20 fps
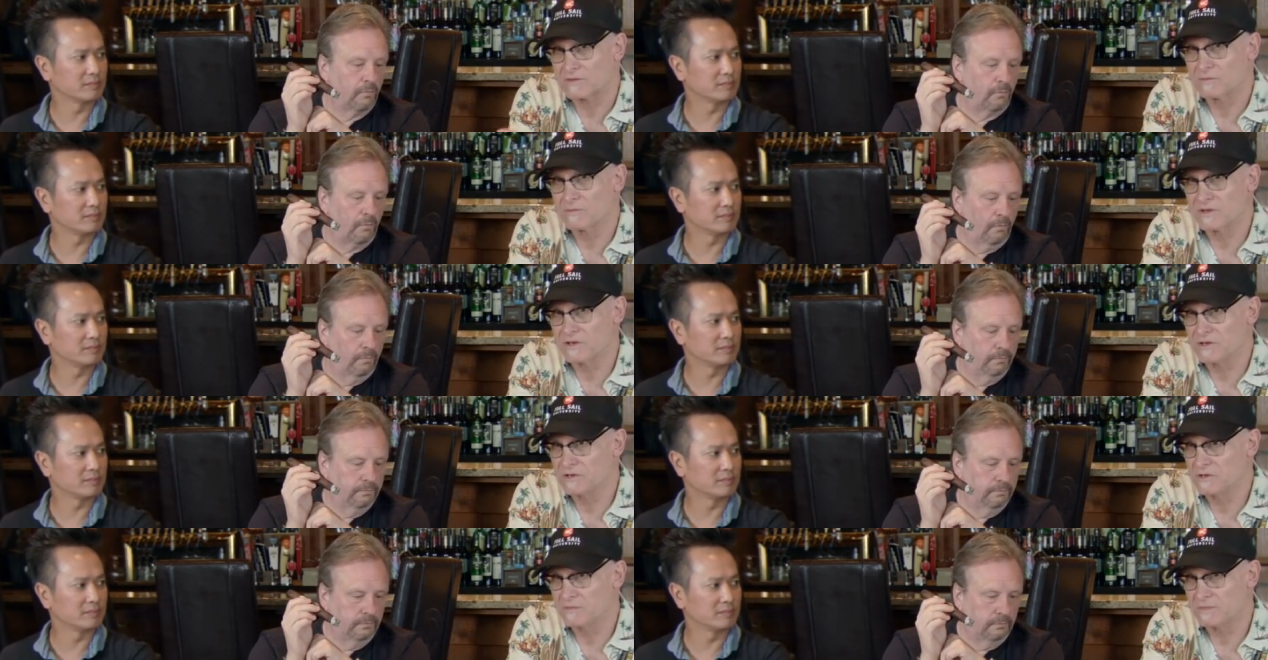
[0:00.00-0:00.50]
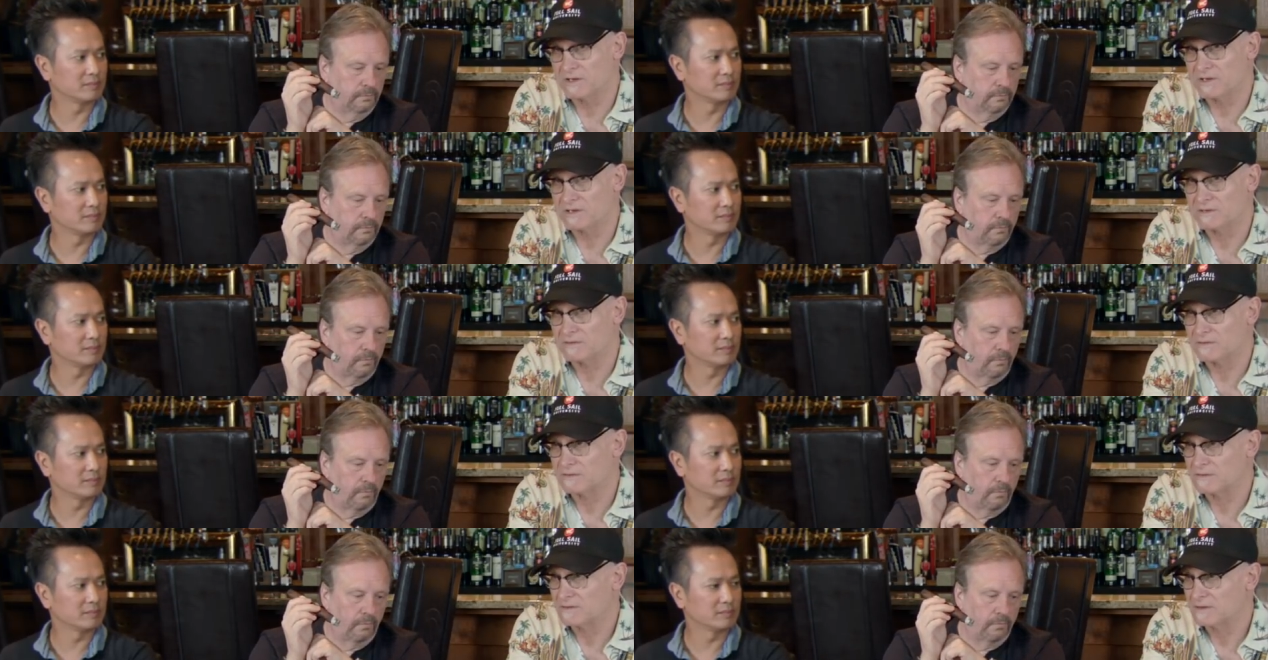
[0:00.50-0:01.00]
Speaker 1: from
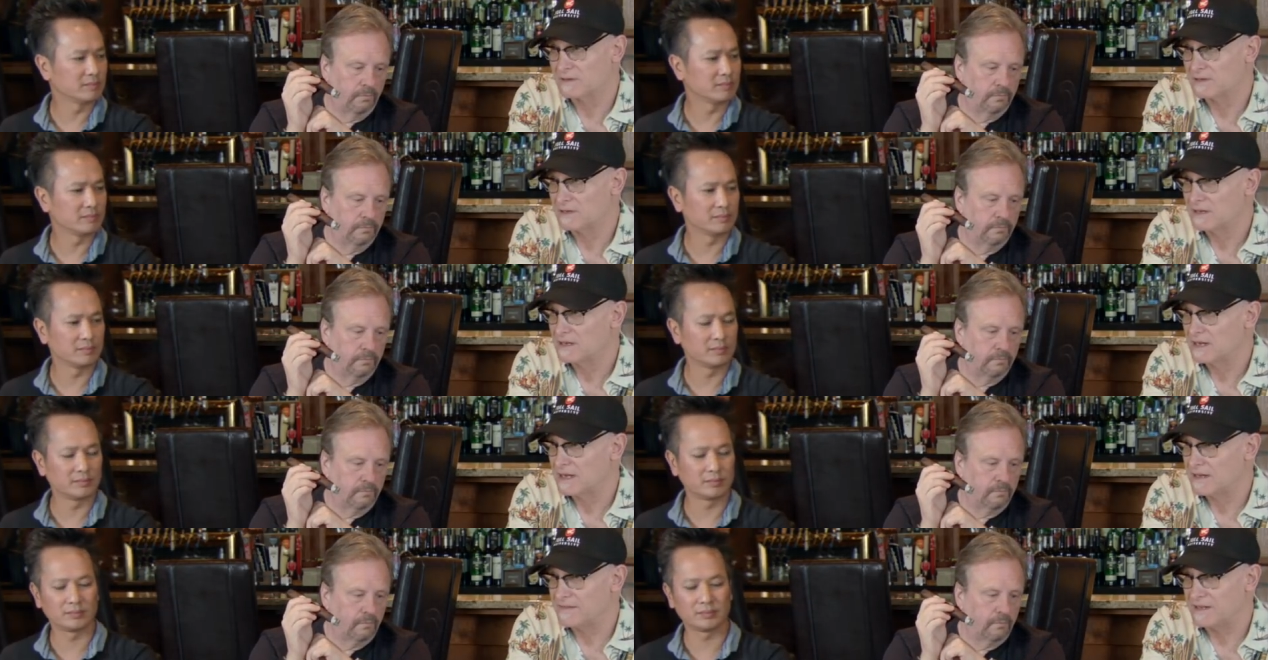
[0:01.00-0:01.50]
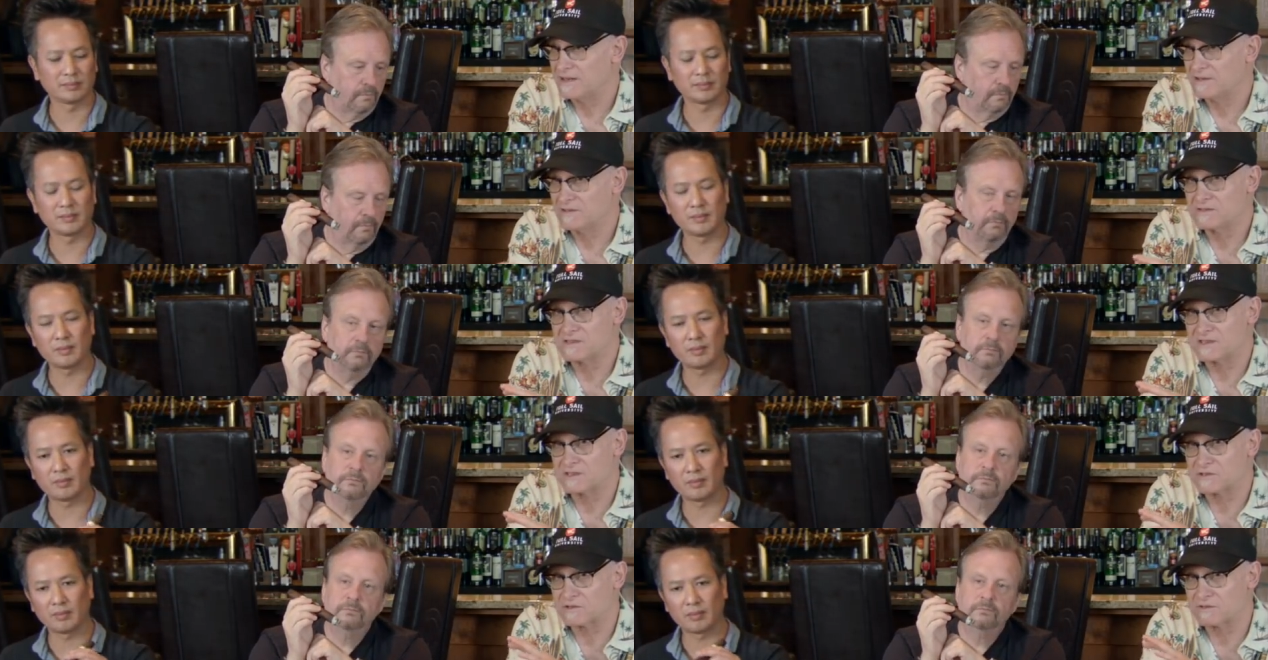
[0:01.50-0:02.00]
Cuba, and they
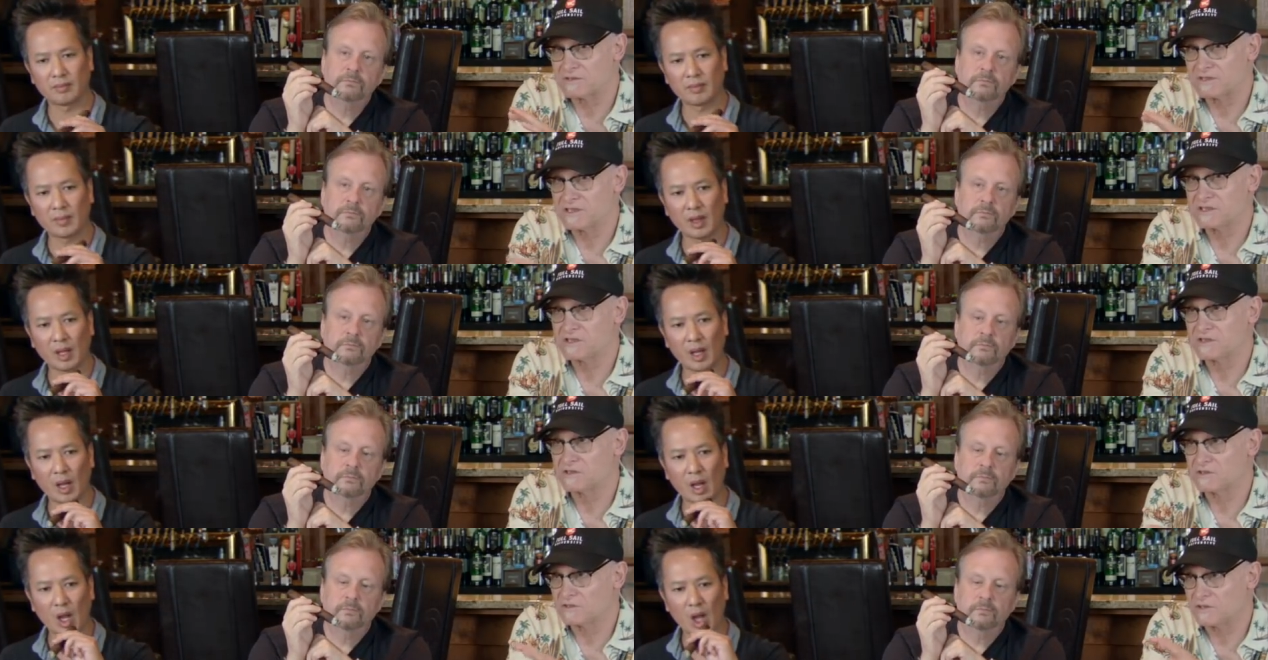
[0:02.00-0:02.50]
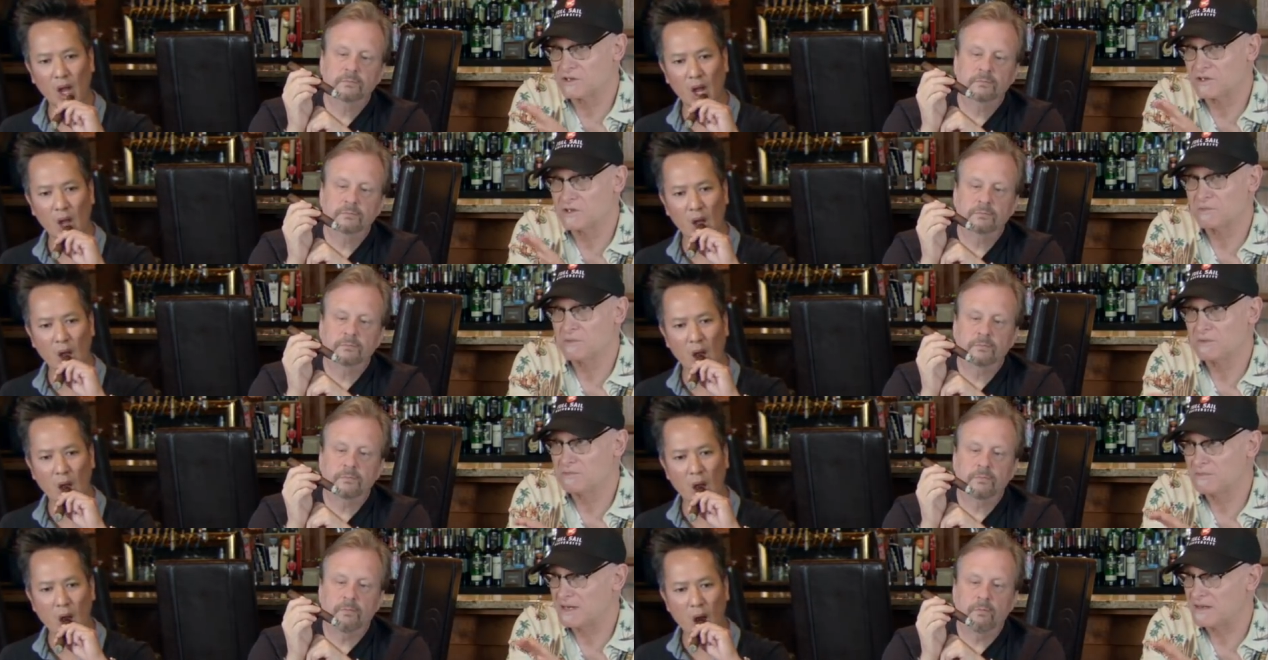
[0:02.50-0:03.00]
use the traditional
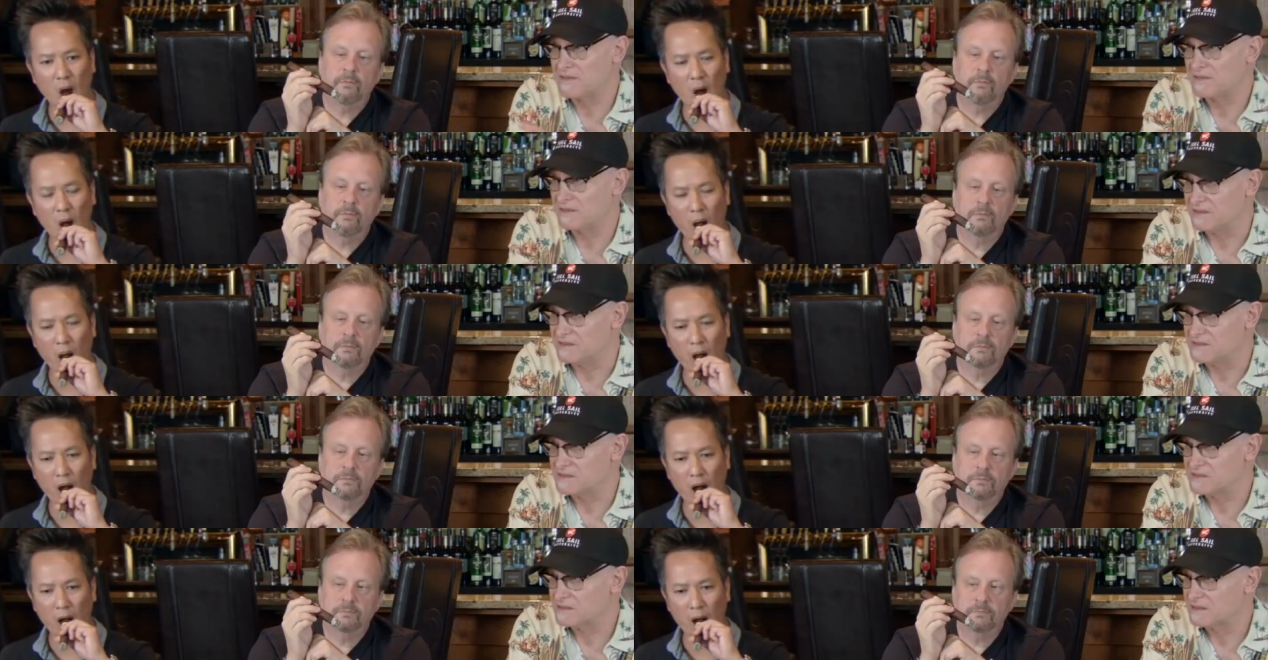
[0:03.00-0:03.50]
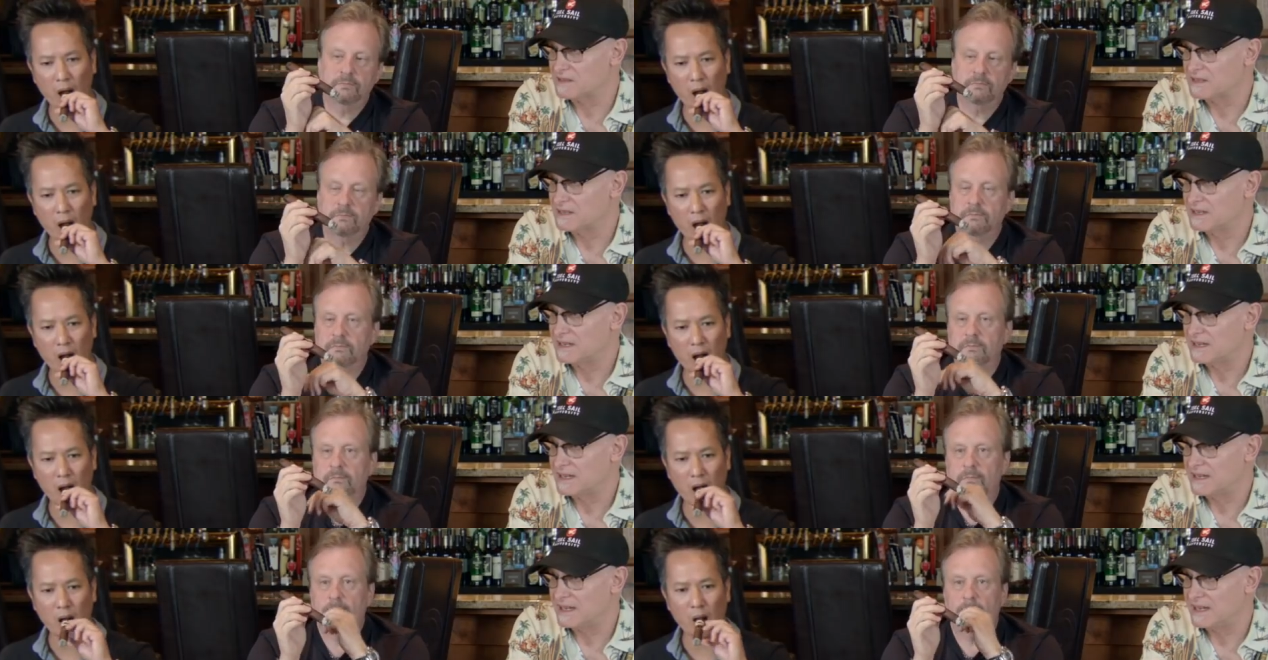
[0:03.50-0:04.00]
Cuban methods.
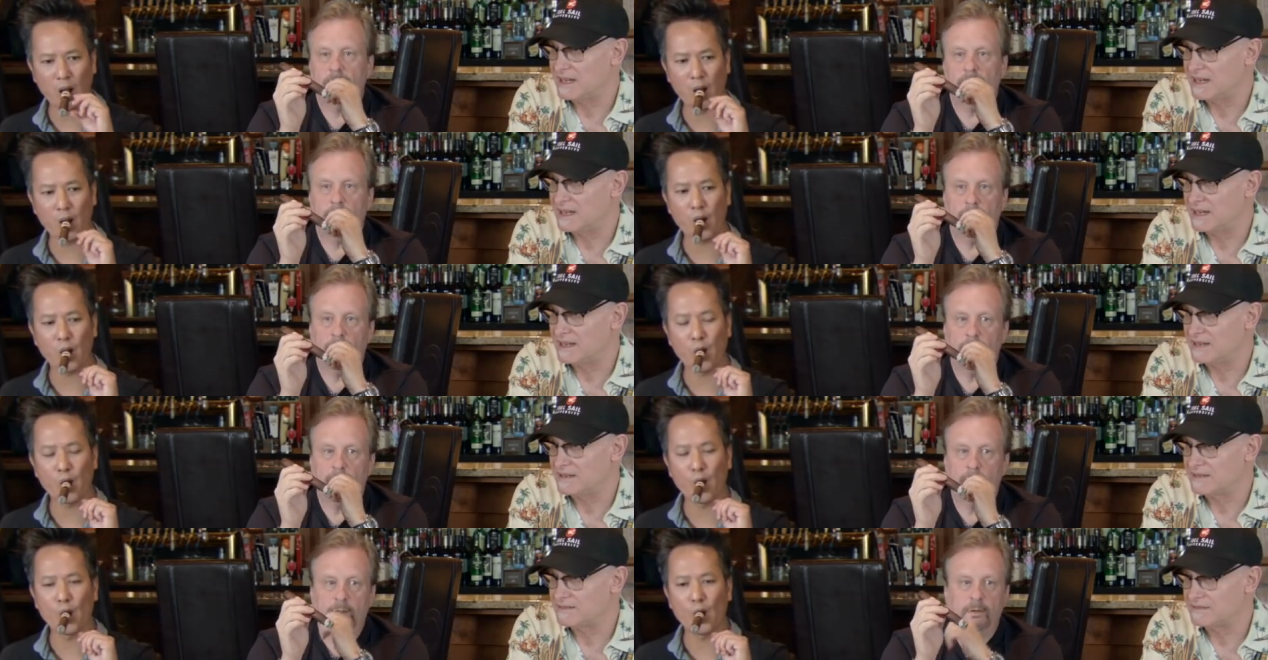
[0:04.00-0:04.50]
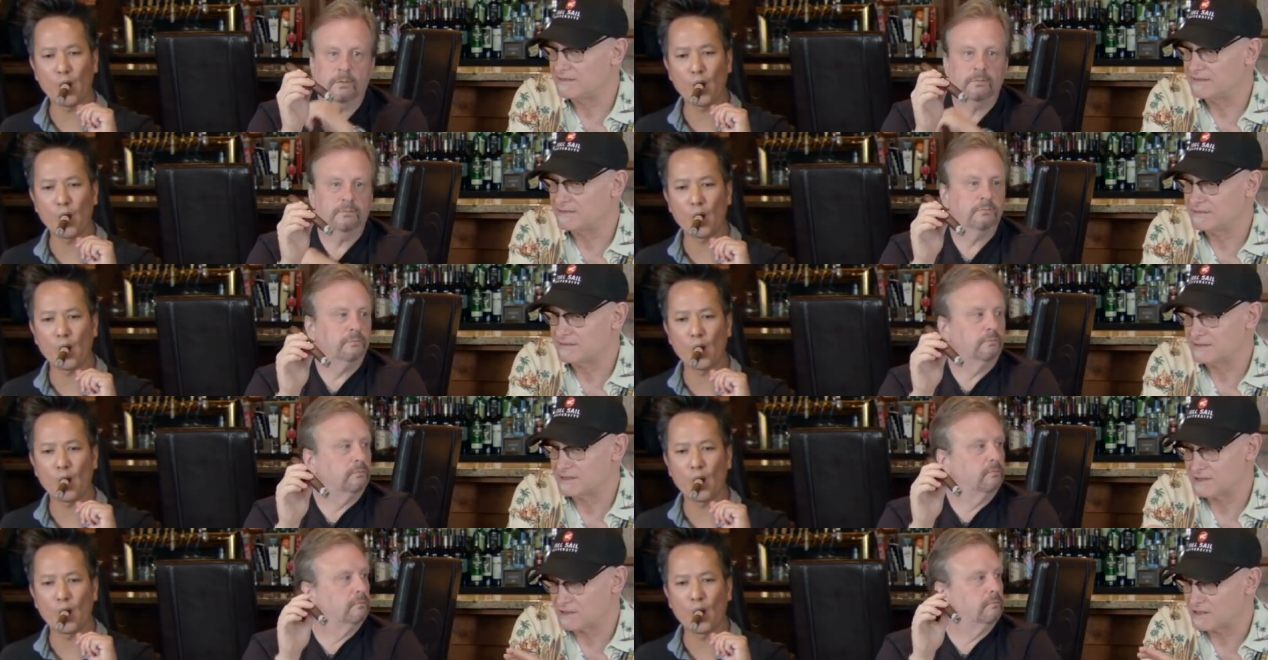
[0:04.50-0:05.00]
And the